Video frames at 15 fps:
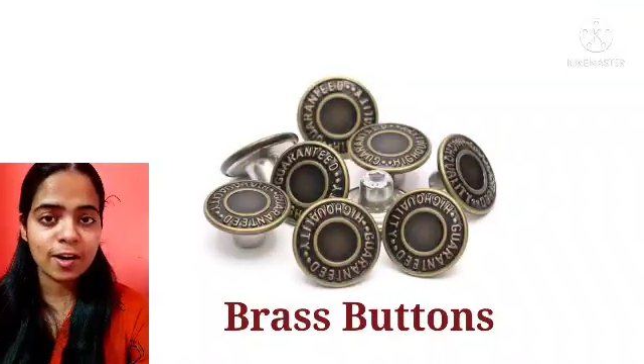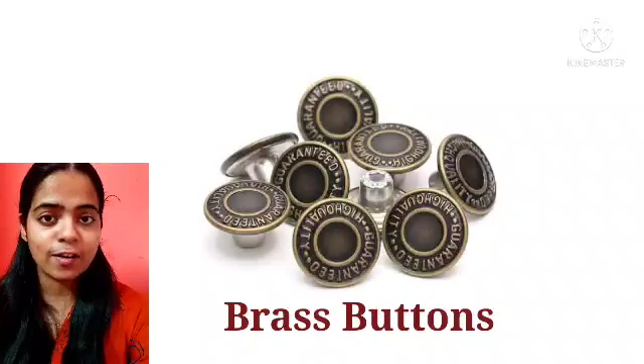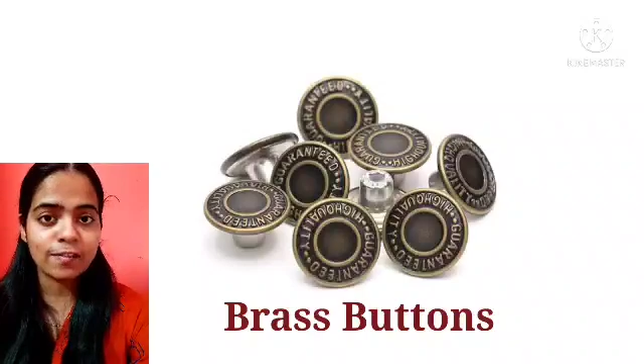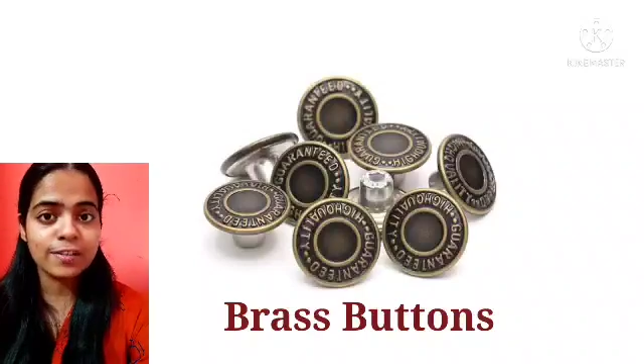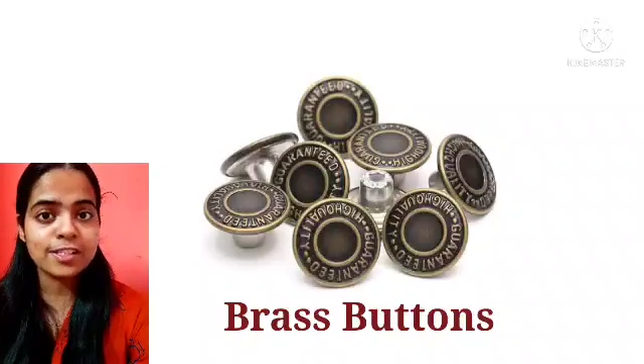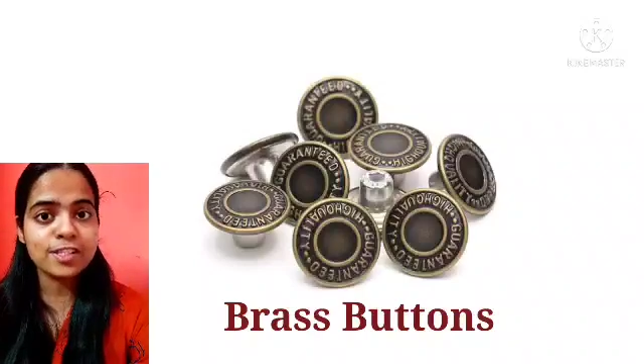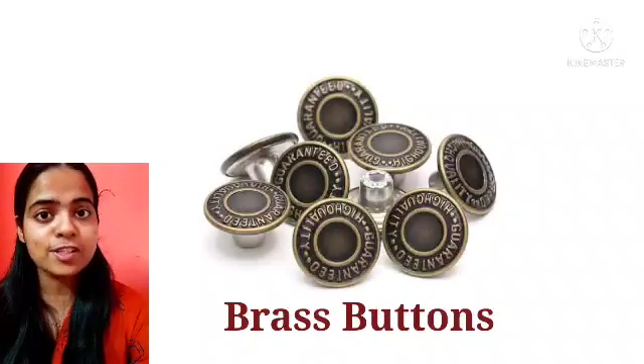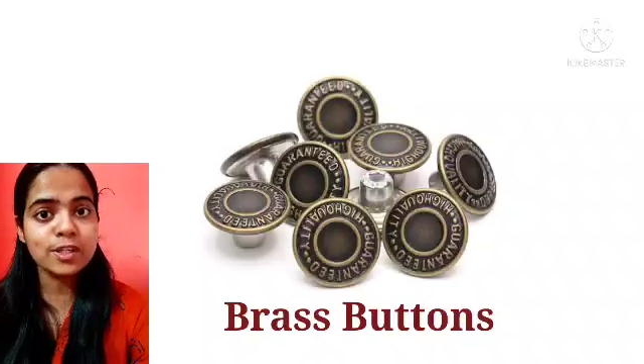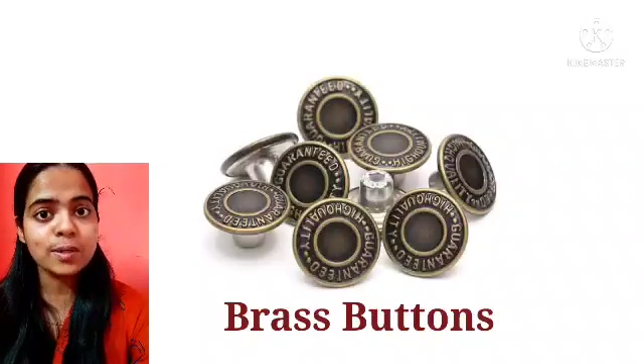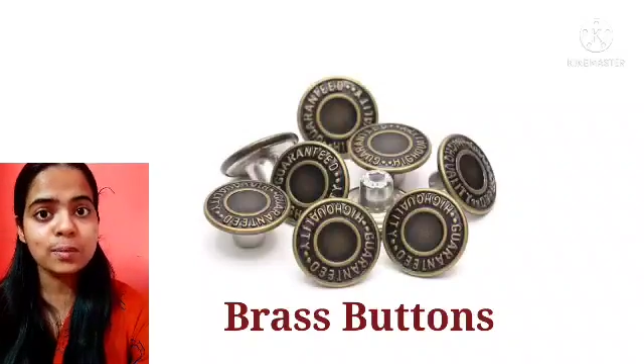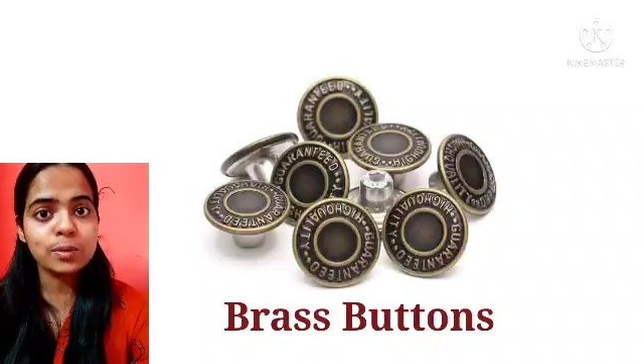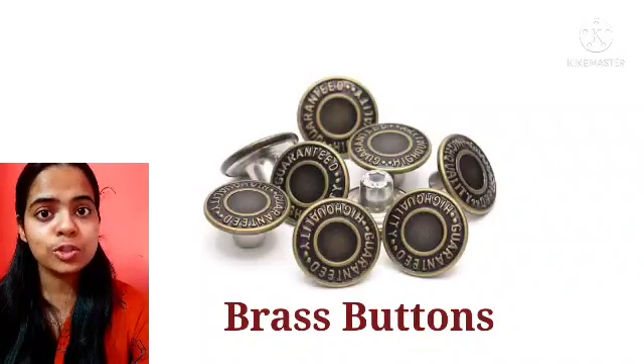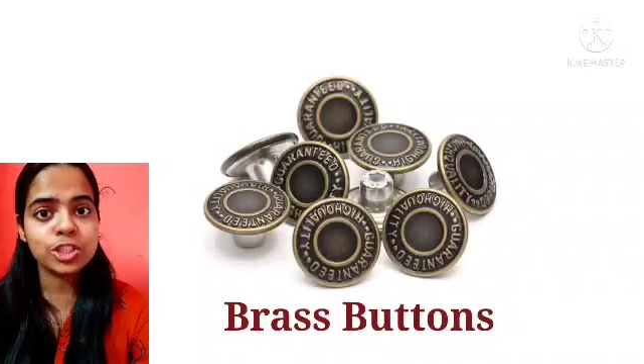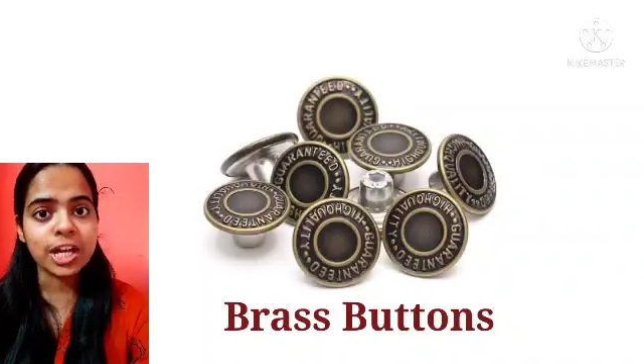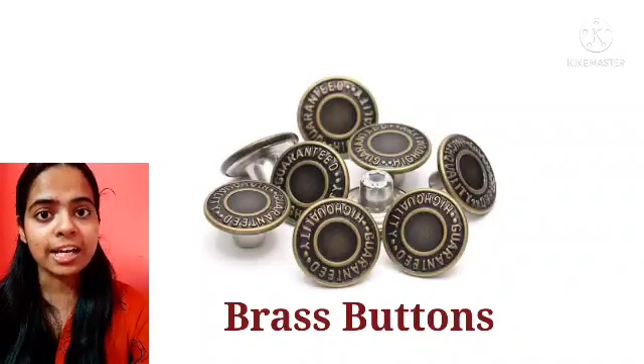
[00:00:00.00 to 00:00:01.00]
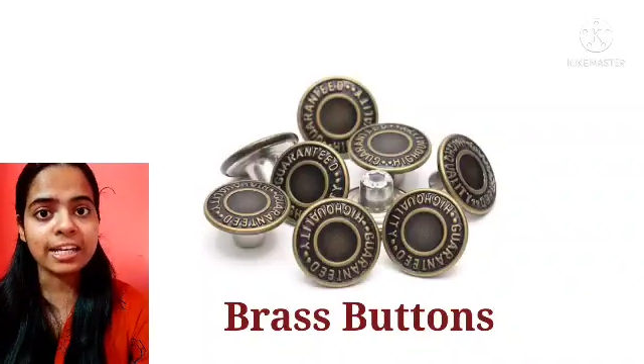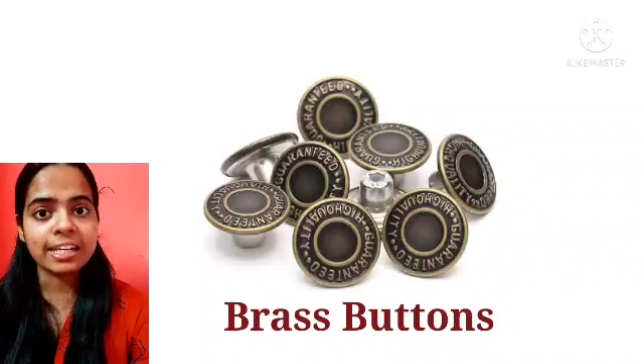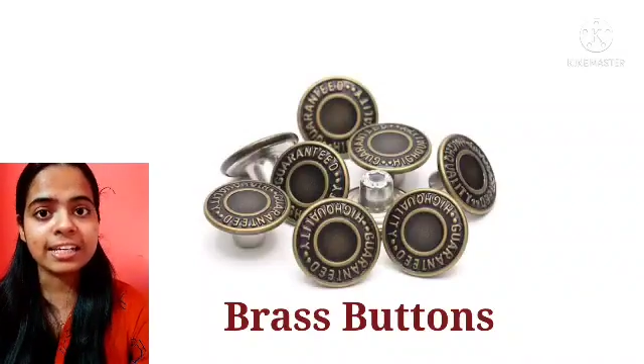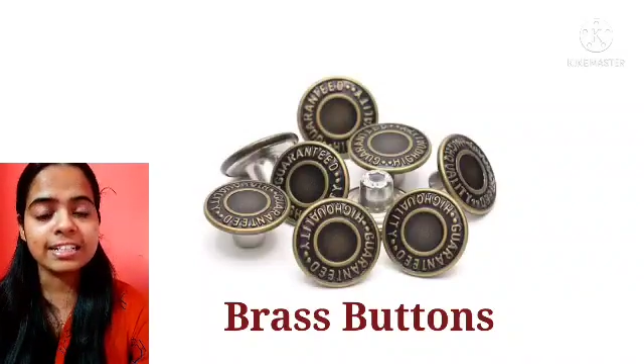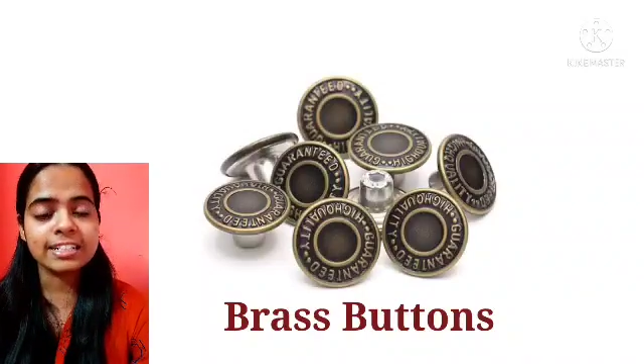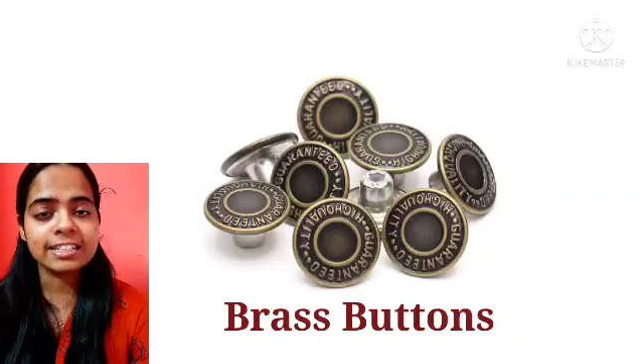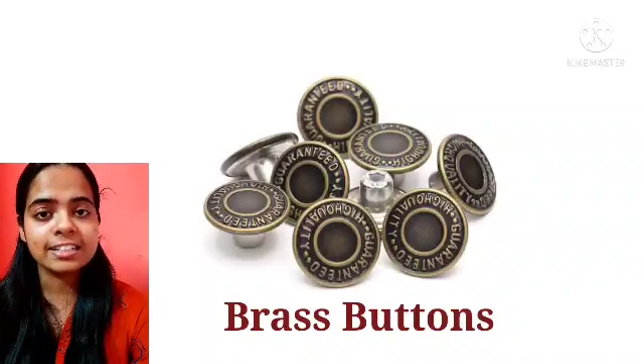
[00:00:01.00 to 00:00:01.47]
of his new
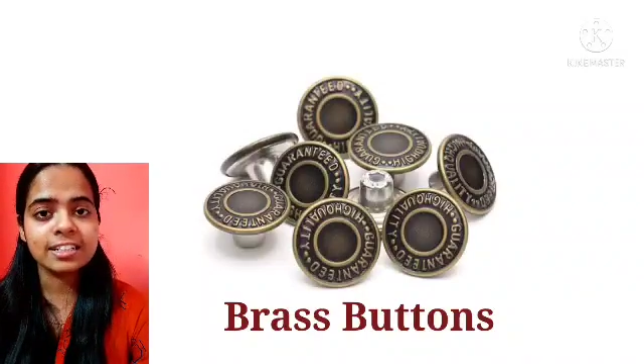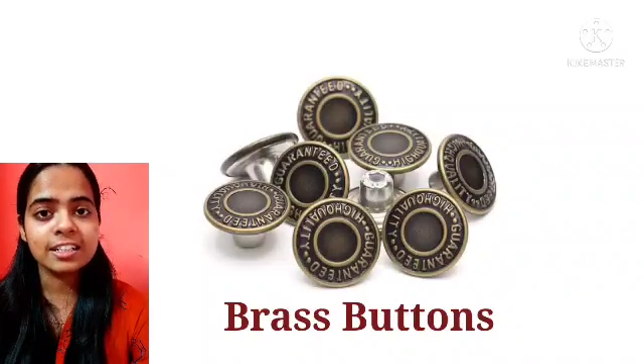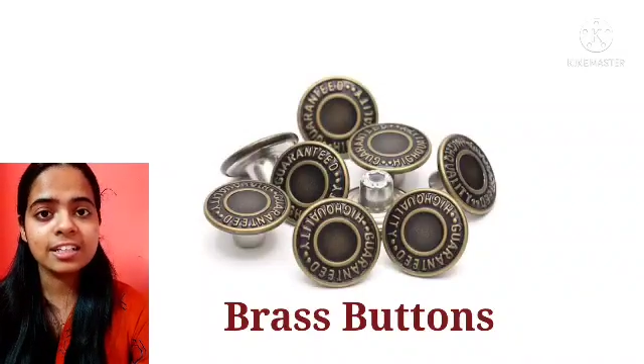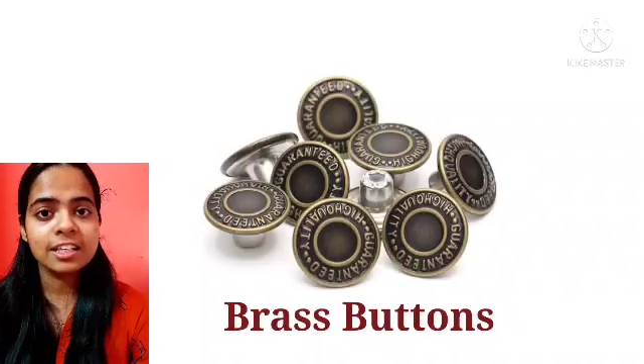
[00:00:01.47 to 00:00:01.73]
jacket,